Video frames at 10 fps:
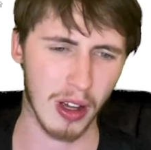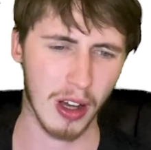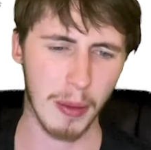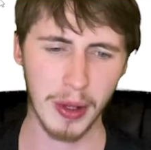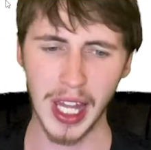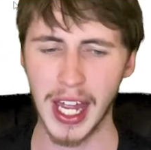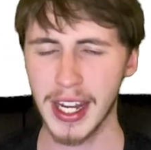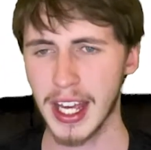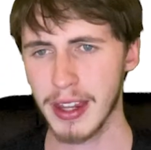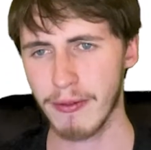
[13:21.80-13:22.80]
I'm glad
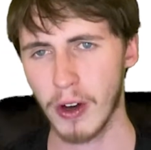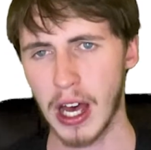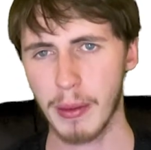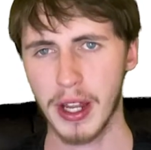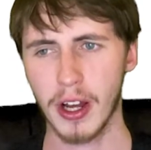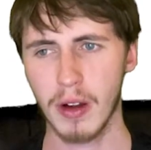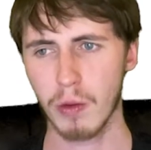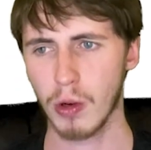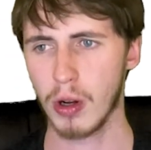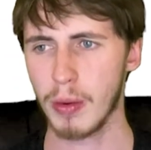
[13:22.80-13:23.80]
how the fight went
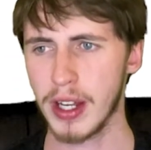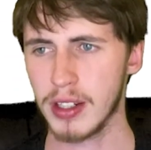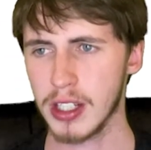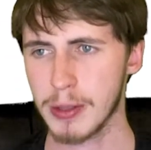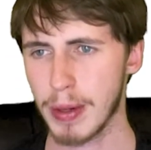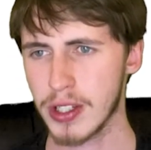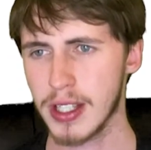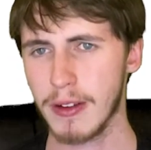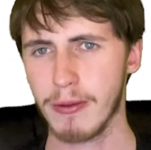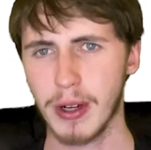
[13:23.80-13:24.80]
overall,
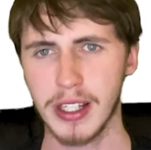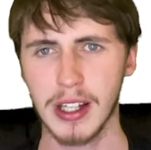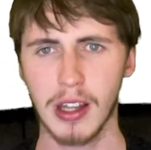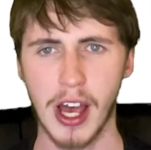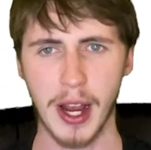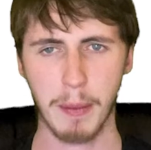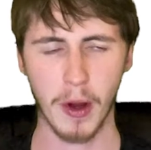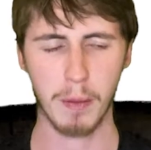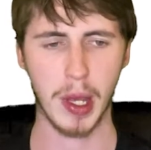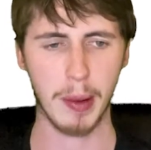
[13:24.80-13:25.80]
especially when you like
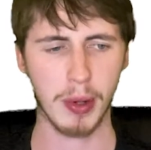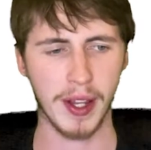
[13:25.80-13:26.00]
both people.